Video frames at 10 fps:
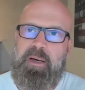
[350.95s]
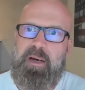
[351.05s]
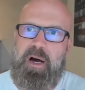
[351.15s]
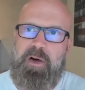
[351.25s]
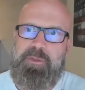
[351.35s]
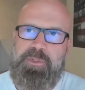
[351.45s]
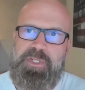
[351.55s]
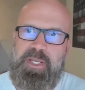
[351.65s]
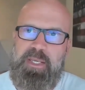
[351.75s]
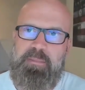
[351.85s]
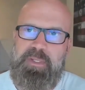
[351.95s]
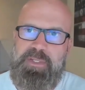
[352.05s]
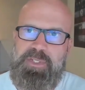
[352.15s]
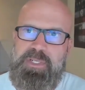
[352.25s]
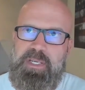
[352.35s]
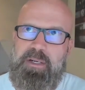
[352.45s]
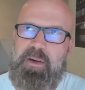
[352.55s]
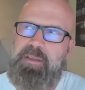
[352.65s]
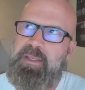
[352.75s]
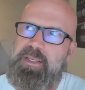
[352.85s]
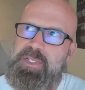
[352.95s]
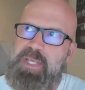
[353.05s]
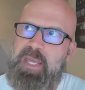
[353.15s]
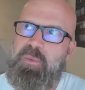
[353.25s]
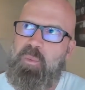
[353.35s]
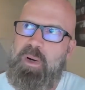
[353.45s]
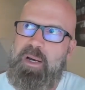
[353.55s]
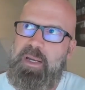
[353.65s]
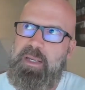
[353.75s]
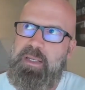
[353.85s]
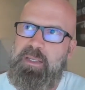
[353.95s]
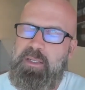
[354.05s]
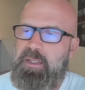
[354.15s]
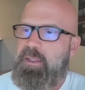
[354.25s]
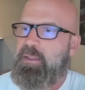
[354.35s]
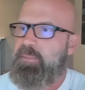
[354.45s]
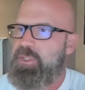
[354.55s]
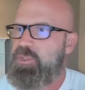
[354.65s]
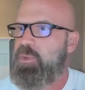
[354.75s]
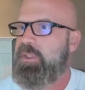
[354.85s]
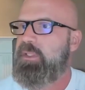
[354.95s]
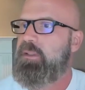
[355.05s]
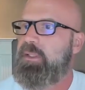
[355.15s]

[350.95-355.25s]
Uh, author's name is Nir. I think it's N Y. Let me just quickly